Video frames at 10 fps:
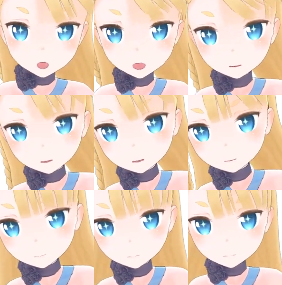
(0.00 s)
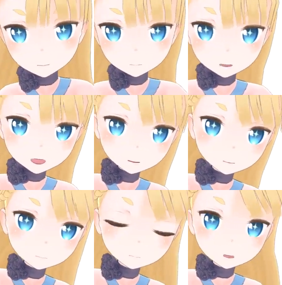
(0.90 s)
was younger, in my
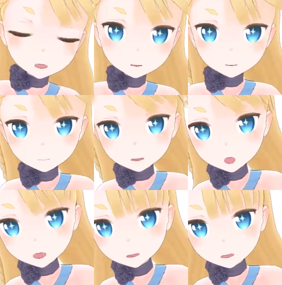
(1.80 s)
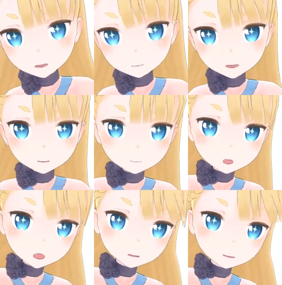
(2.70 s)
early 20s I was at a party
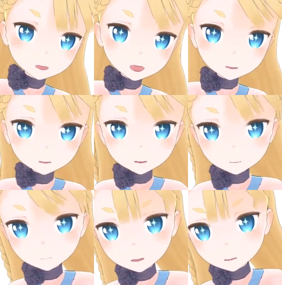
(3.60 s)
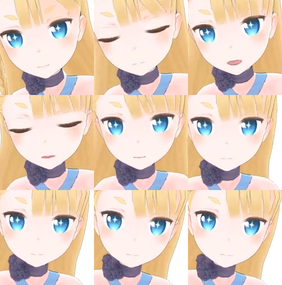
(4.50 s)
where a guy did this to himself.